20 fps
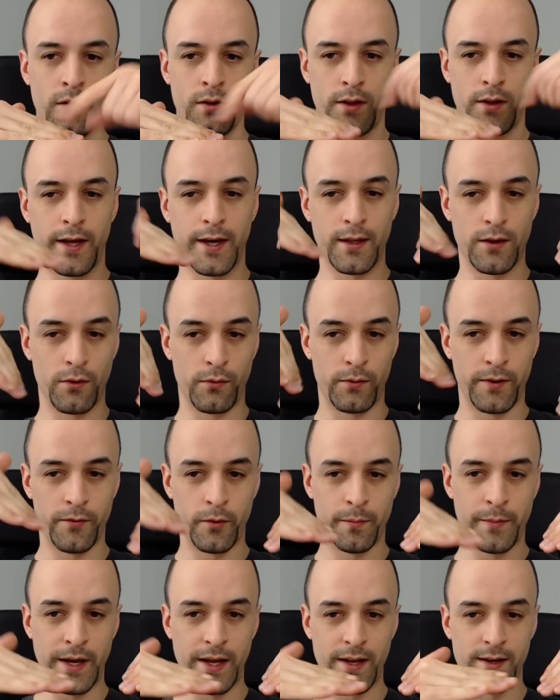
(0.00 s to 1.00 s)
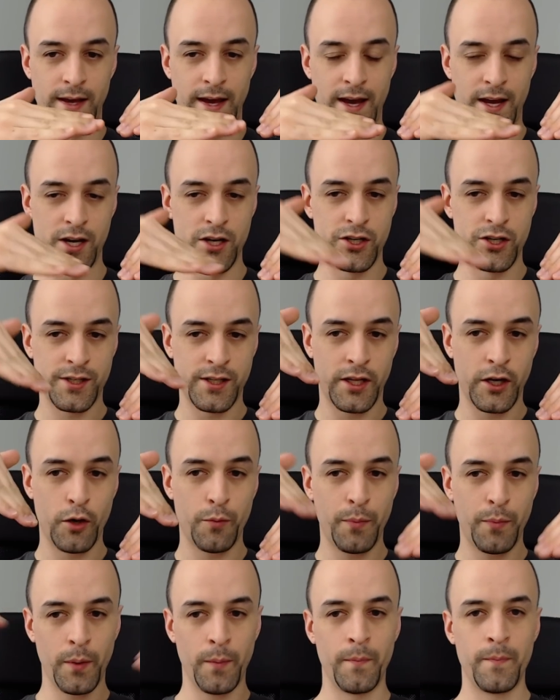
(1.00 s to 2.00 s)
like the riverbed edge
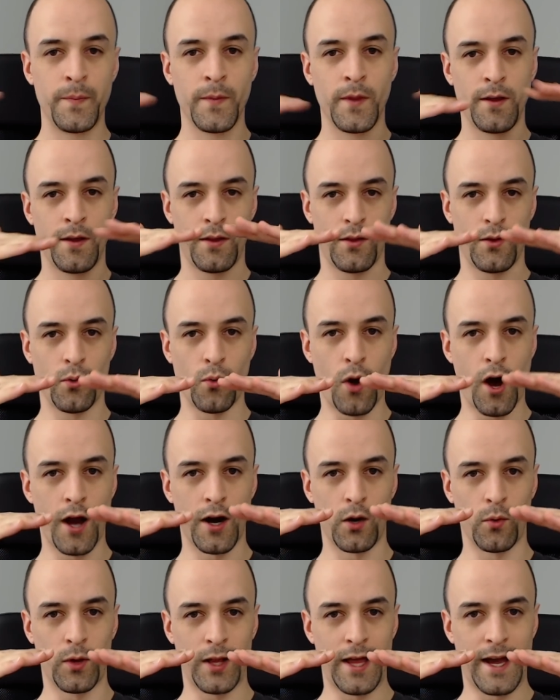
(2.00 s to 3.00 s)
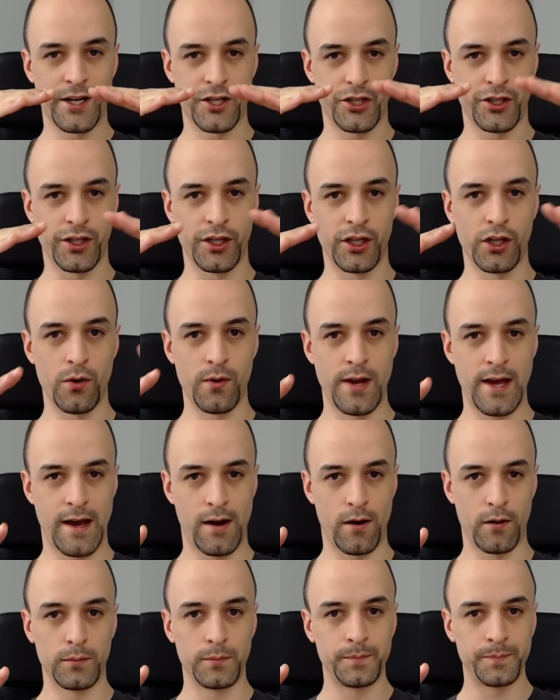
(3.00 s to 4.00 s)
slope, the water will actually go
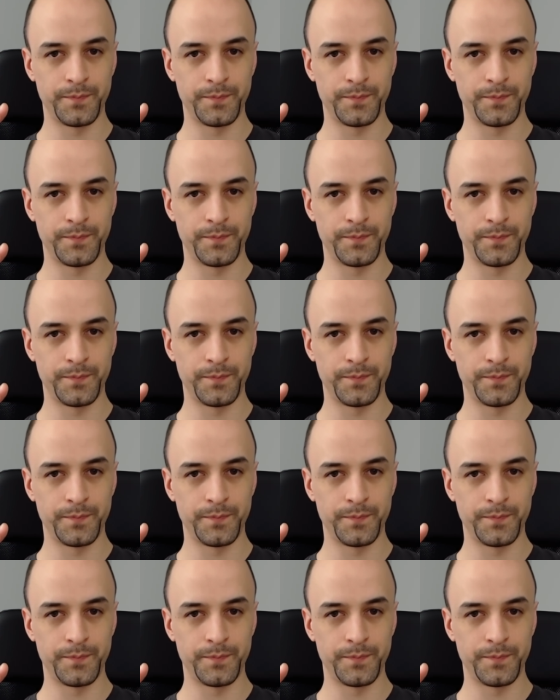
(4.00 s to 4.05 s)
down.